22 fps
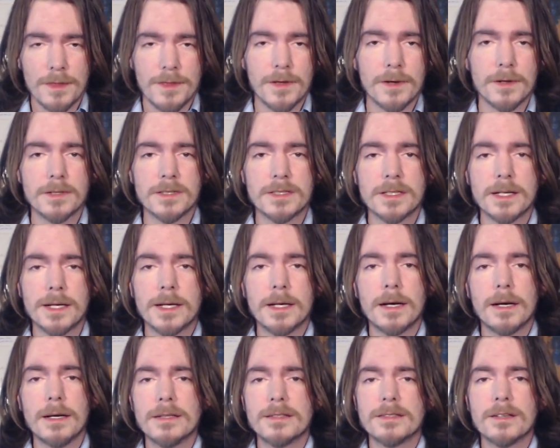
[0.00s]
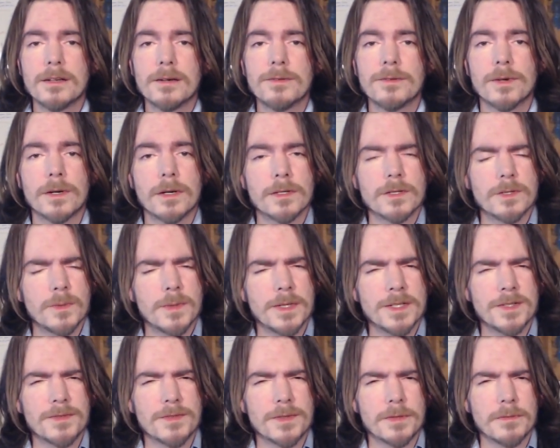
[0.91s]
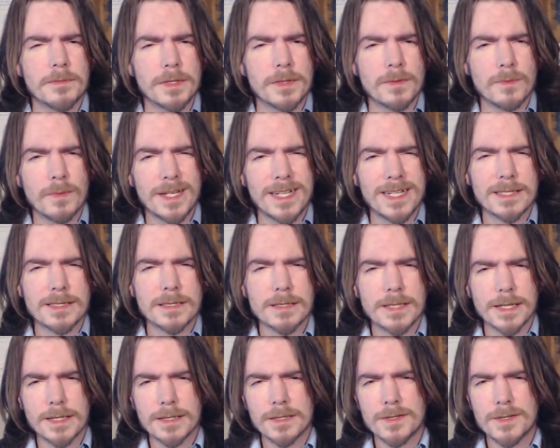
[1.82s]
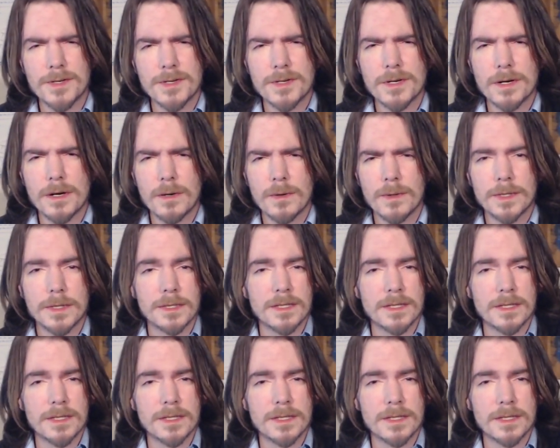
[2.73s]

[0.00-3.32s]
Thursday nights over on Twitch for the Midweek Saints show,